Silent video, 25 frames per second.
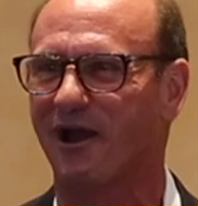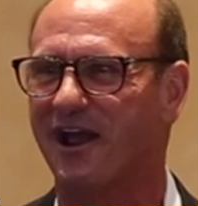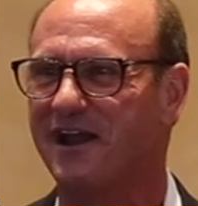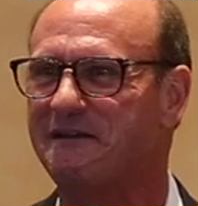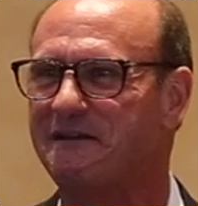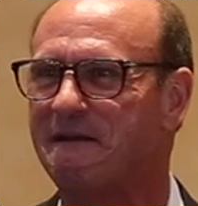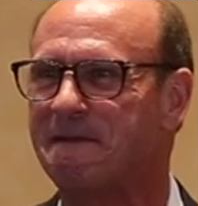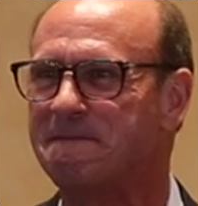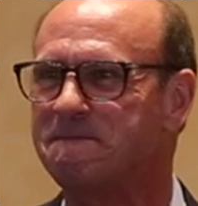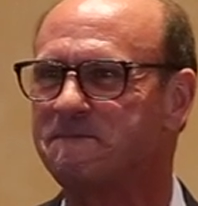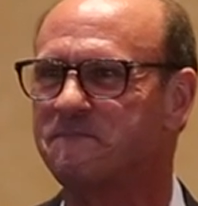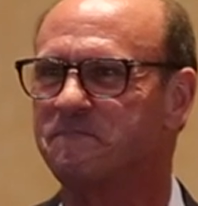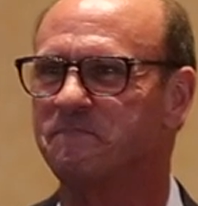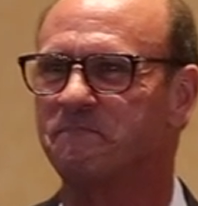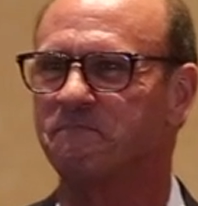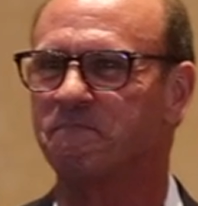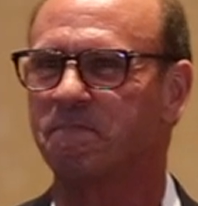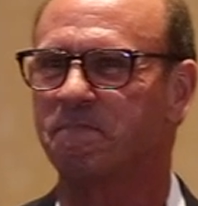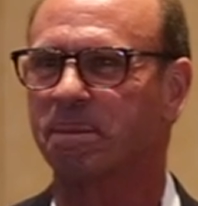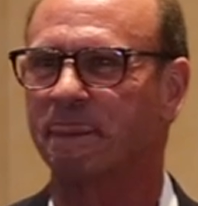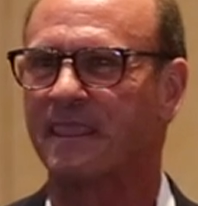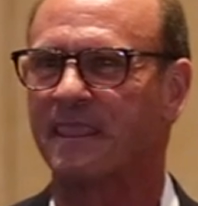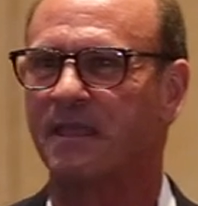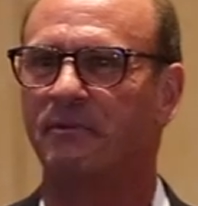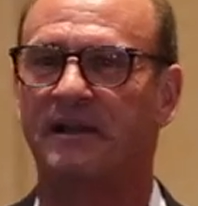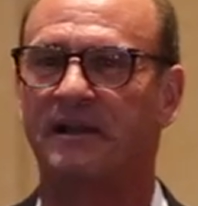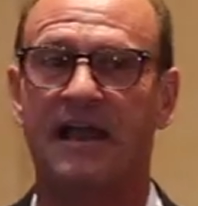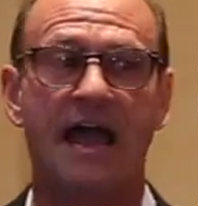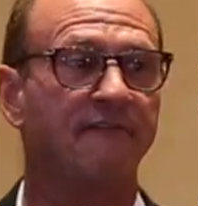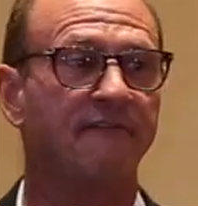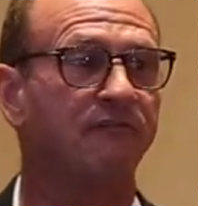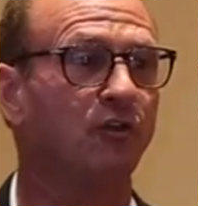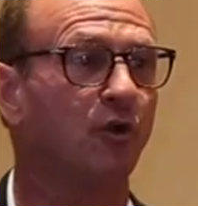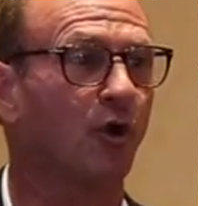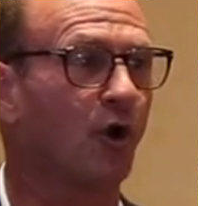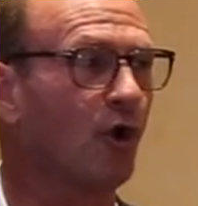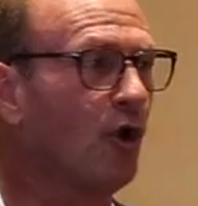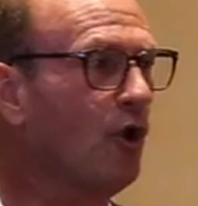right? But
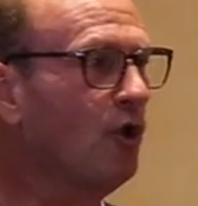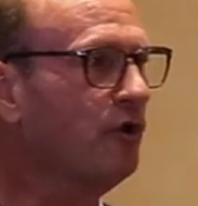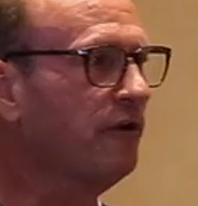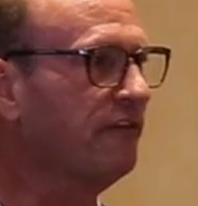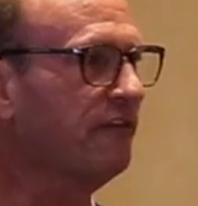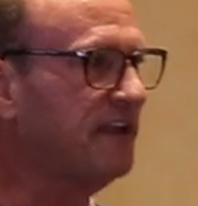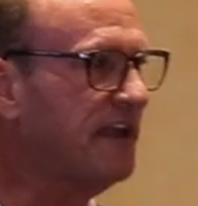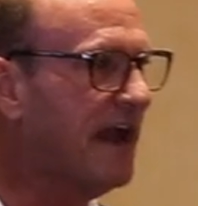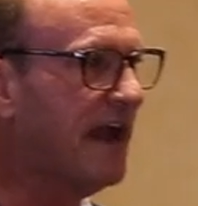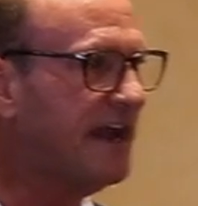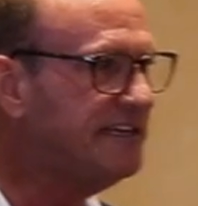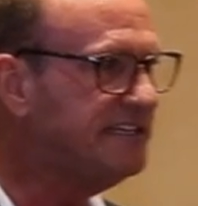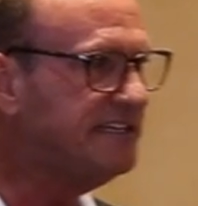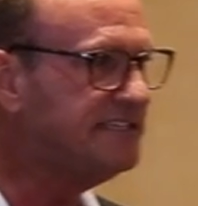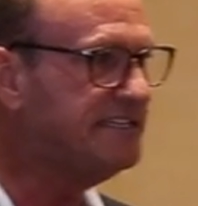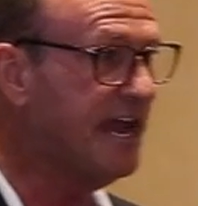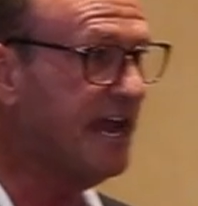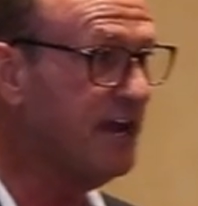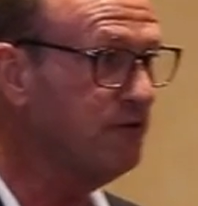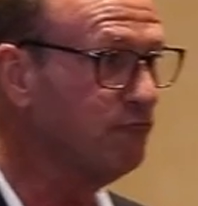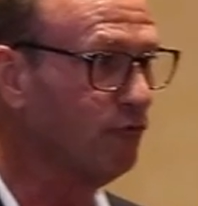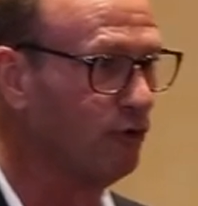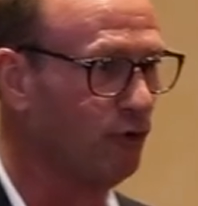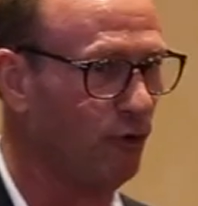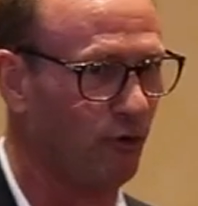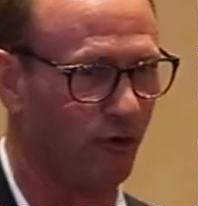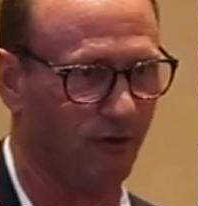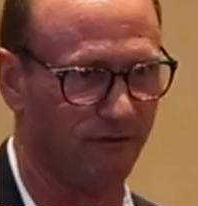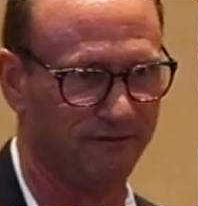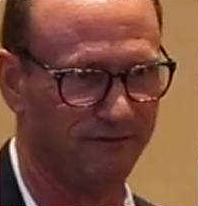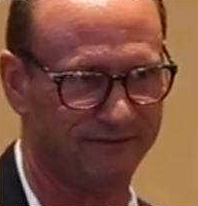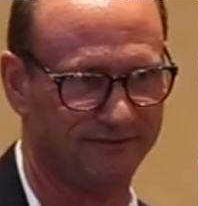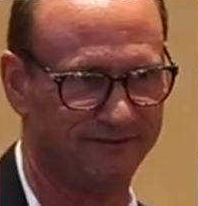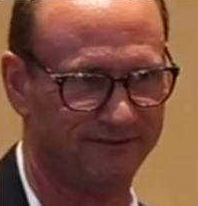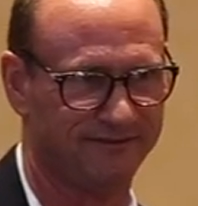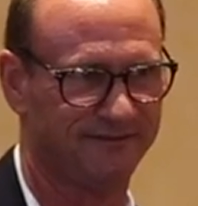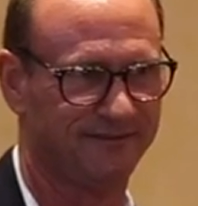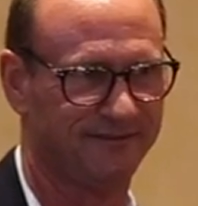have you heard of the 90 10
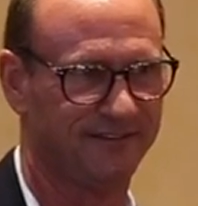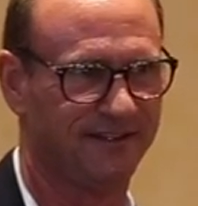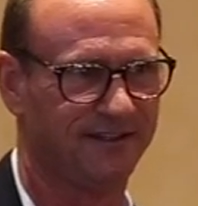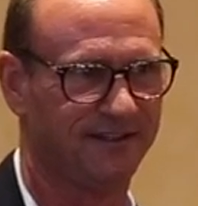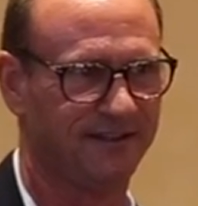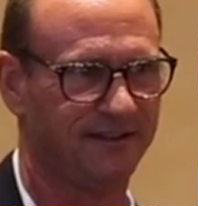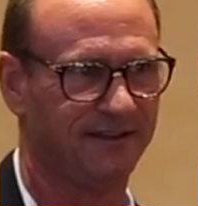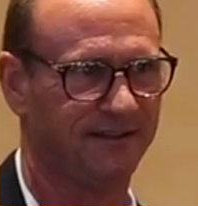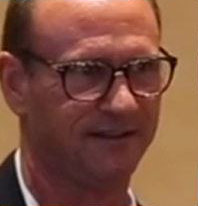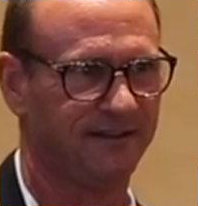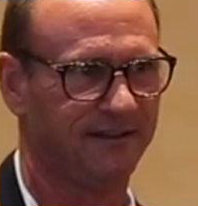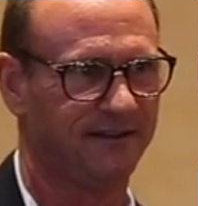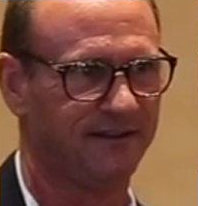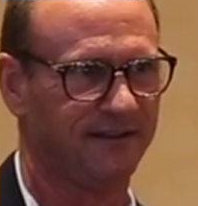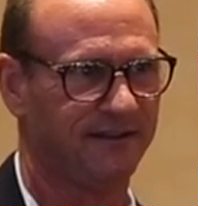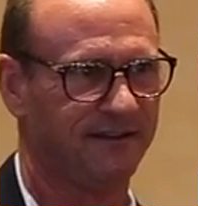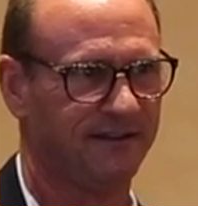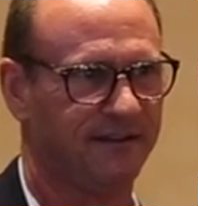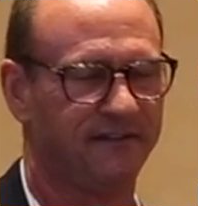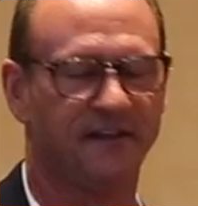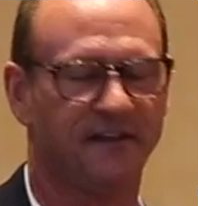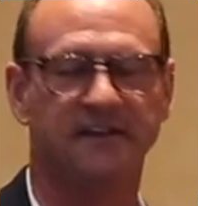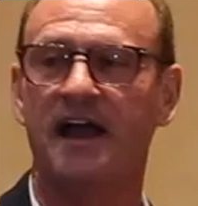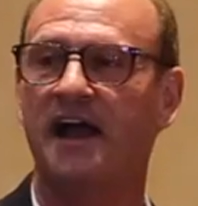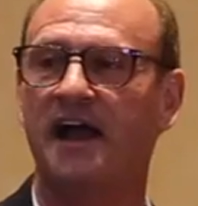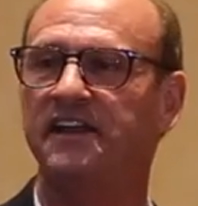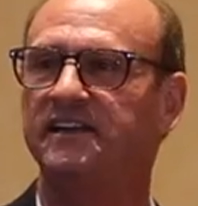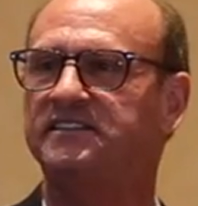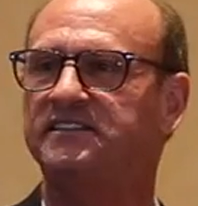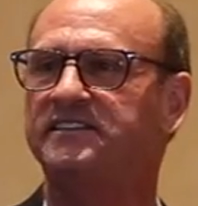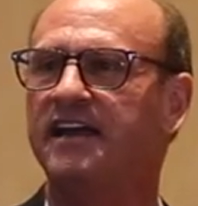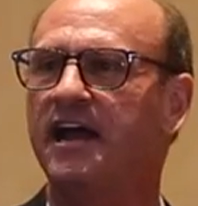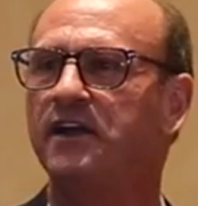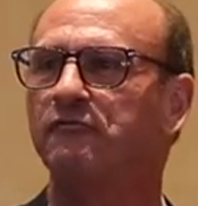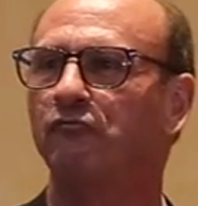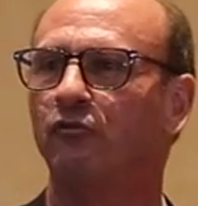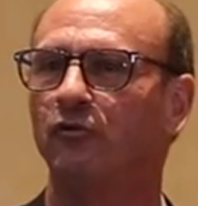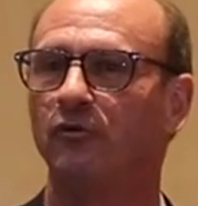rule? The 90
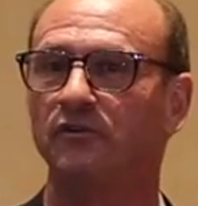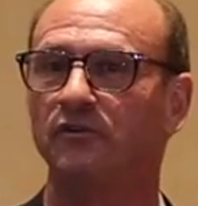10